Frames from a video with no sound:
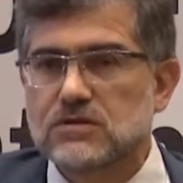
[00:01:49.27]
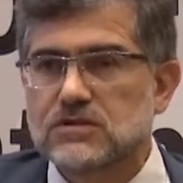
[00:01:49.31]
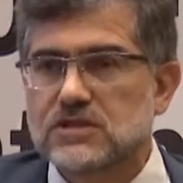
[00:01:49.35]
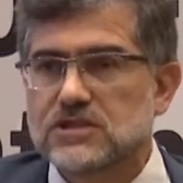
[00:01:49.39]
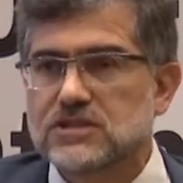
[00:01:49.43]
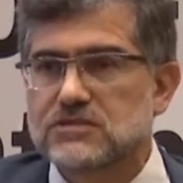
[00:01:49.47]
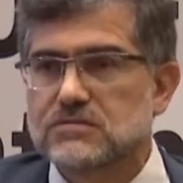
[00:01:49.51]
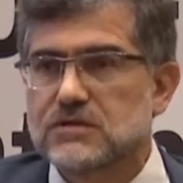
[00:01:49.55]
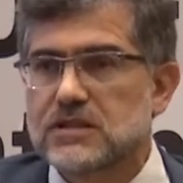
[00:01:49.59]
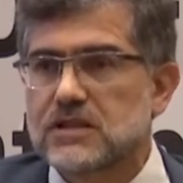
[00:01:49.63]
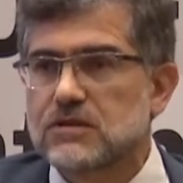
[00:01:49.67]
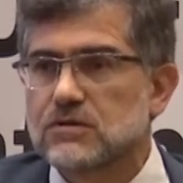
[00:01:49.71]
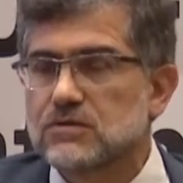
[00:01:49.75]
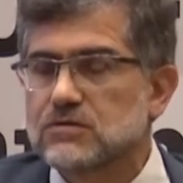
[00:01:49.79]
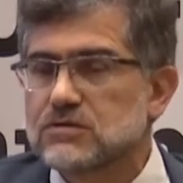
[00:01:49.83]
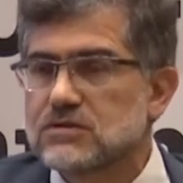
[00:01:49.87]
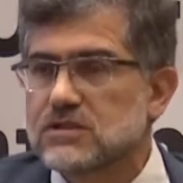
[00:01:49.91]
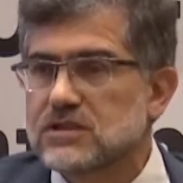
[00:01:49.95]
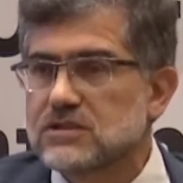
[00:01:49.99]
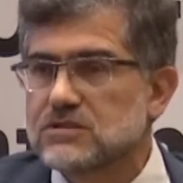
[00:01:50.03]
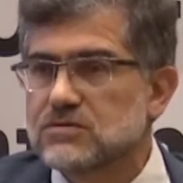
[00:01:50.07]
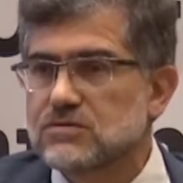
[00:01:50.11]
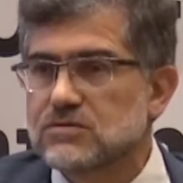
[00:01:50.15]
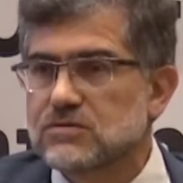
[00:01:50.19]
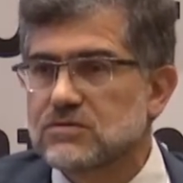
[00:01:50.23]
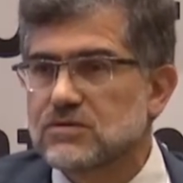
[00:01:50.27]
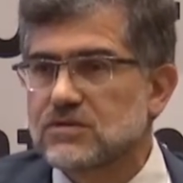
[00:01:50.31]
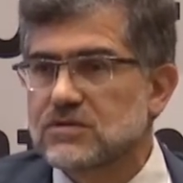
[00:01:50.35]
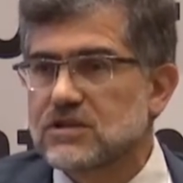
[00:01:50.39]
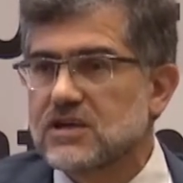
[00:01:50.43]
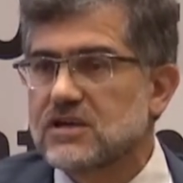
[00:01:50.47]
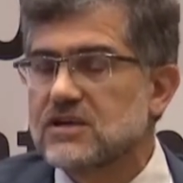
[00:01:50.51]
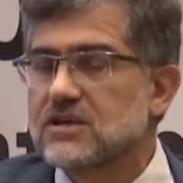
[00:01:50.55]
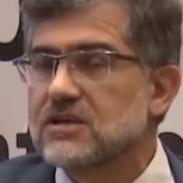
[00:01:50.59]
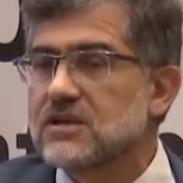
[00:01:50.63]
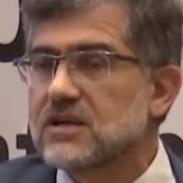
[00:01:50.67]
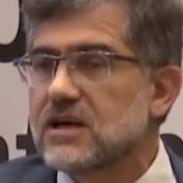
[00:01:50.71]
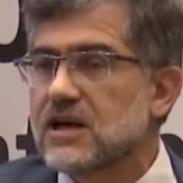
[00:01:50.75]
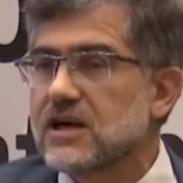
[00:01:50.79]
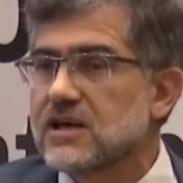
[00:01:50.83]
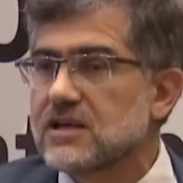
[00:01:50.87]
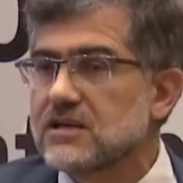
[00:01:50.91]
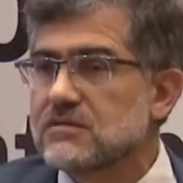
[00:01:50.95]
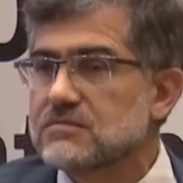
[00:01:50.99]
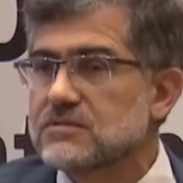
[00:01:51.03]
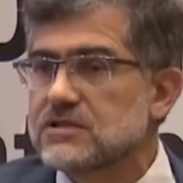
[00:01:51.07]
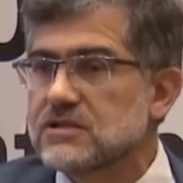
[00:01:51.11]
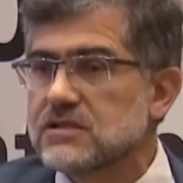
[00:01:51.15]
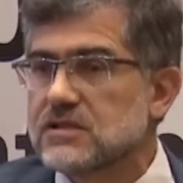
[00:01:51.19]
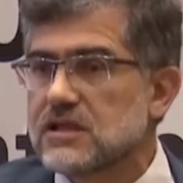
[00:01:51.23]
For me, maybe
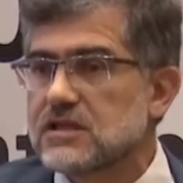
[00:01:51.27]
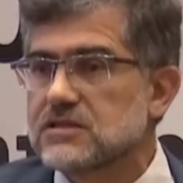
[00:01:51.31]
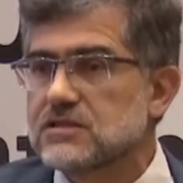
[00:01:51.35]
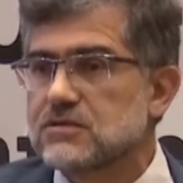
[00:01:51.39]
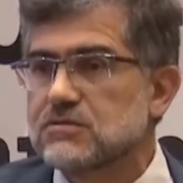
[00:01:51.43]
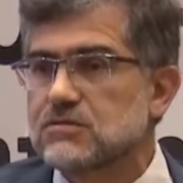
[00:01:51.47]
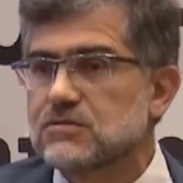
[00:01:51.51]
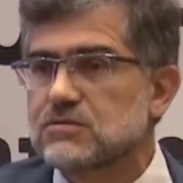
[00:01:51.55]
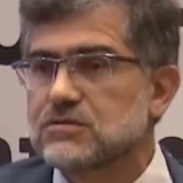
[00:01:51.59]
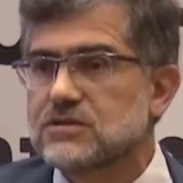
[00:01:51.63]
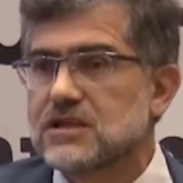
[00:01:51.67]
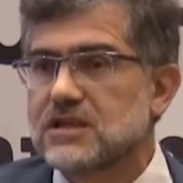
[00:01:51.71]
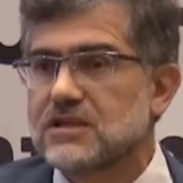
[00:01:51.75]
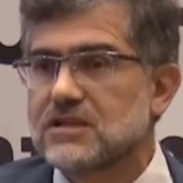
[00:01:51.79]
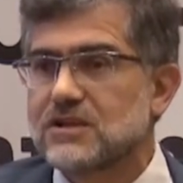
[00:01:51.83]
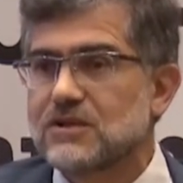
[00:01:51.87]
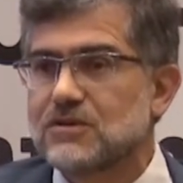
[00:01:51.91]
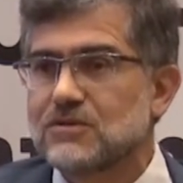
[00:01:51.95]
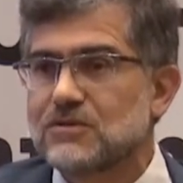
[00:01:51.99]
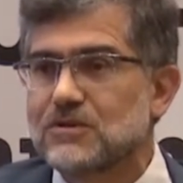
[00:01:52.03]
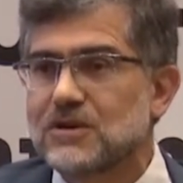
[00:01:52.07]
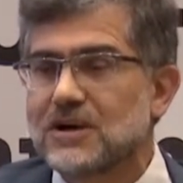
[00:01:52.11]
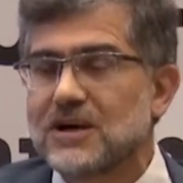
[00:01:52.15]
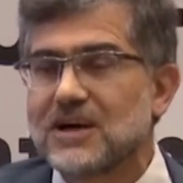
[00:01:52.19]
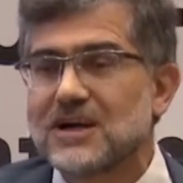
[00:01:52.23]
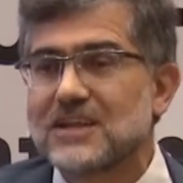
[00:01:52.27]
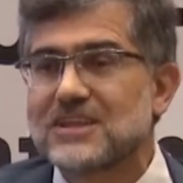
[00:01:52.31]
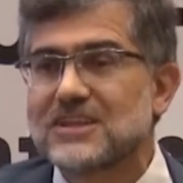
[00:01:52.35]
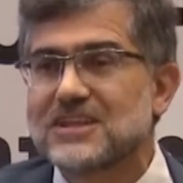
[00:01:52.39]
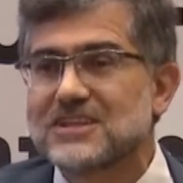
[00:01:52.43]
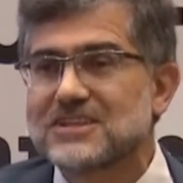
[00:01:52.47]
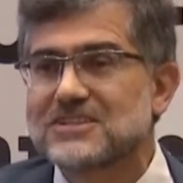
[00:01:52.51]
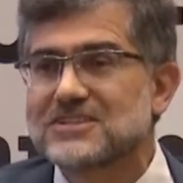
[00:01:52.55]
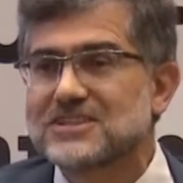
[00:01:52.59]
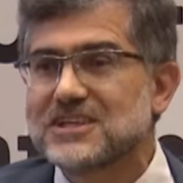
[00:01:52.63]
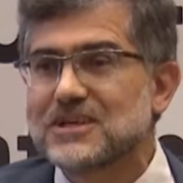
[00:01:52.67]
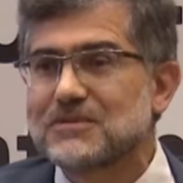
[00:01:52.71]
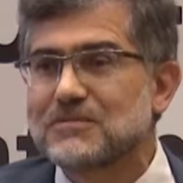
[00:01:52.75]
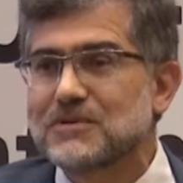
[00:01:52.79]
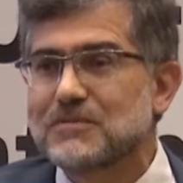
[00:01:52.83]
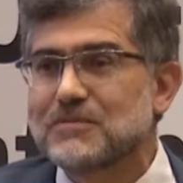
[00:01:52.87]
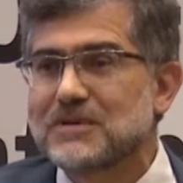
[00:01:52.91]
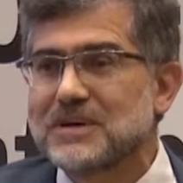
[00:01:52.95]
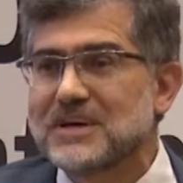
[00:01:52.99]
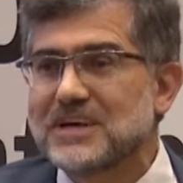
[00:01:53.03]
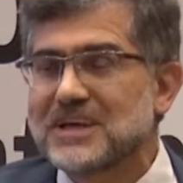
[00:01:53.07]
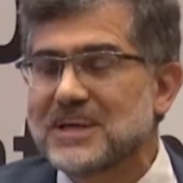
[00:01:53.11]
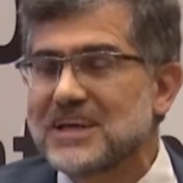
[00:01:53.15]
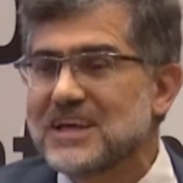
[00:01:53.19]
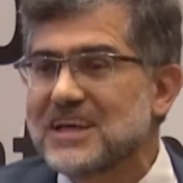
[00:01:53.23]
to talk about a legal
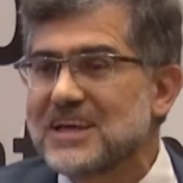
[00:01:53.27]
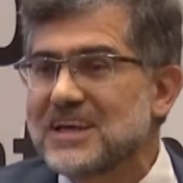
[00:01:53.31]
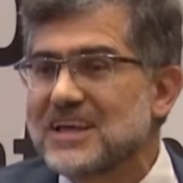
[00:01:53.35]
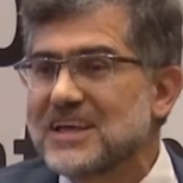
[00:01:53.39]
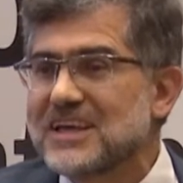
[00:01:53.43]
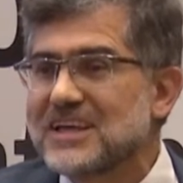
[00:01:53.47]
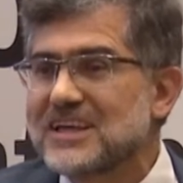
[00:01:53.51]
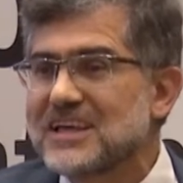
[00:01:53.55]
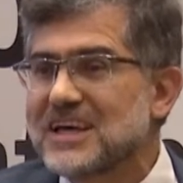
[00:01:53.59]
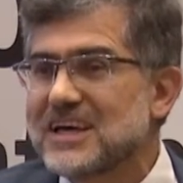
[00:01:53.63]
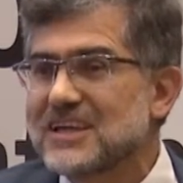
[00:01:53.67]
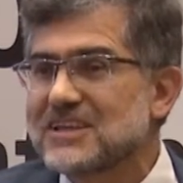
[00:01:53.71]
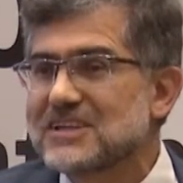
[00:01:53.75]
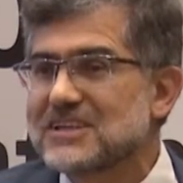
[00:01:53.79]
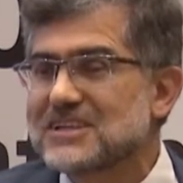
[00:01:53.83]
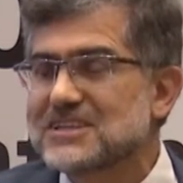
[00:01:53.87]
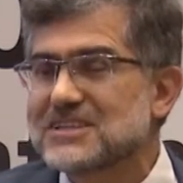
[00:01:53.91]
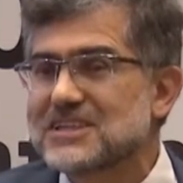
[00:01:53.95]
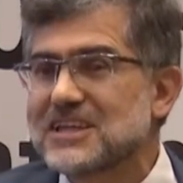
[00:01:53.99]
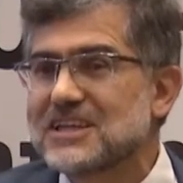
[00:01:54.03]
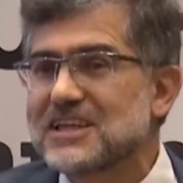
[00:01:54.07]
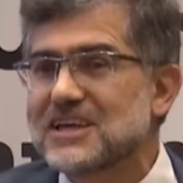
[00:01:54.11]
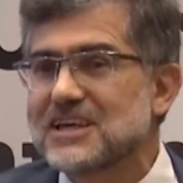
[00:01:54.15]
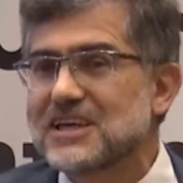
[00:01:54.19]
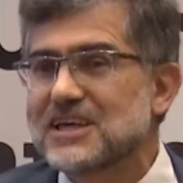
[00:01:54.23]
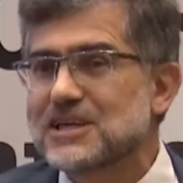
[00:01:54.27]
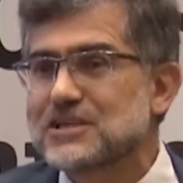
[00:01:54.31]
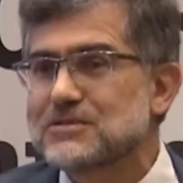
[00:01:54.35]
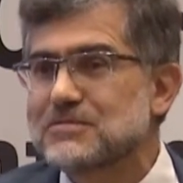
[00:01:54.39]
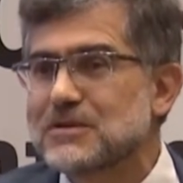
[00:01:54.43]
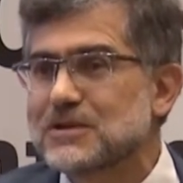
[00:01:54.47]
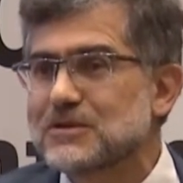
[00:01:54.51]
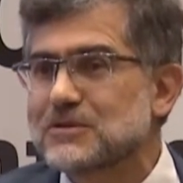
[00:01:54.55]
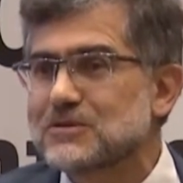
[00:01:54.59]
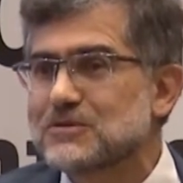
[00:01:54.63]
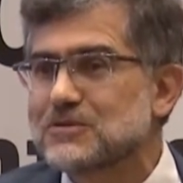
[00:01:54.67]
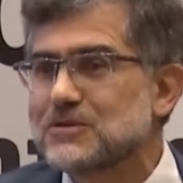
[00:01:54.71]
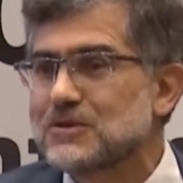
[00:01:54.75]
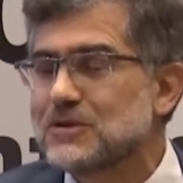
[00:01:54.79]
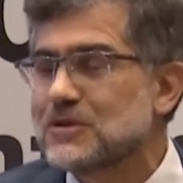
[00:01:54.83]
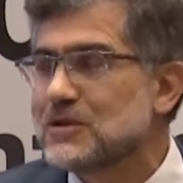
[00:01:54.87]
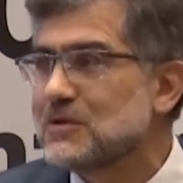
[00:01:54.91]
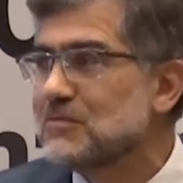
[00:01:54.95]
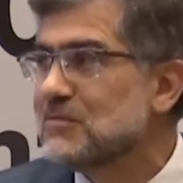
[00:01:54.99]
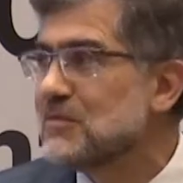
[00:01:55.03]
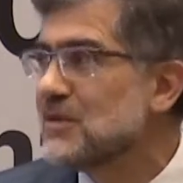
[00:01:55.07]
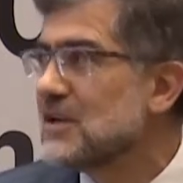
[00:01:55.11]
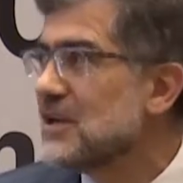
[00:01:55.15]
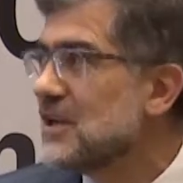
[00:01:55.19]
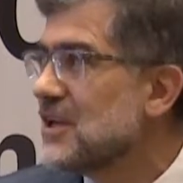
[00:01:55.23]
issue that talks about international
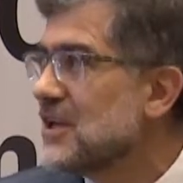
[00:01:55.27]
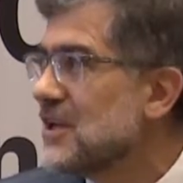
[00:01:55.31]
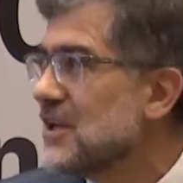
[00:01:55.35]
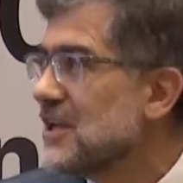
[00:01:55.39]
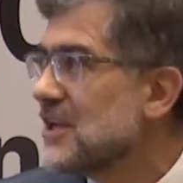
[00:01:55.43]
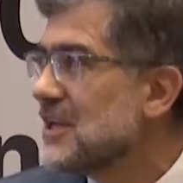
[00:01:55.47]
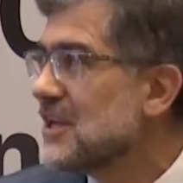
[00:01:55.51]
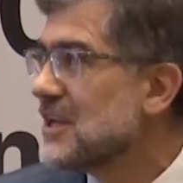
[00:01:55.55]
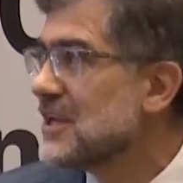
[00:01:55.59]
treaties,